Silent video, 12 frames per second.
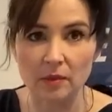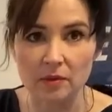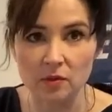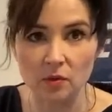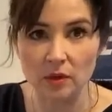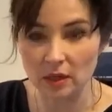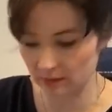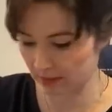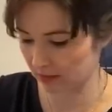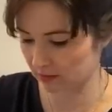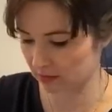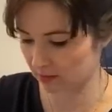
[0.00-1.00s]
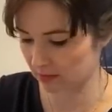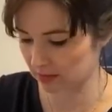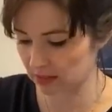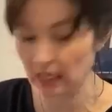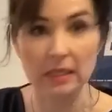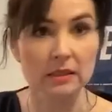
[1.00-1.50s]
We're talking about something.
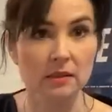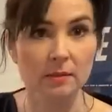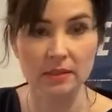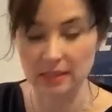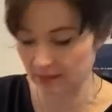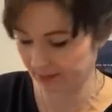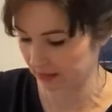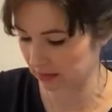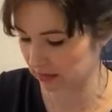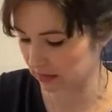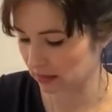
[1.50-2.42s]
Sal, something's happened.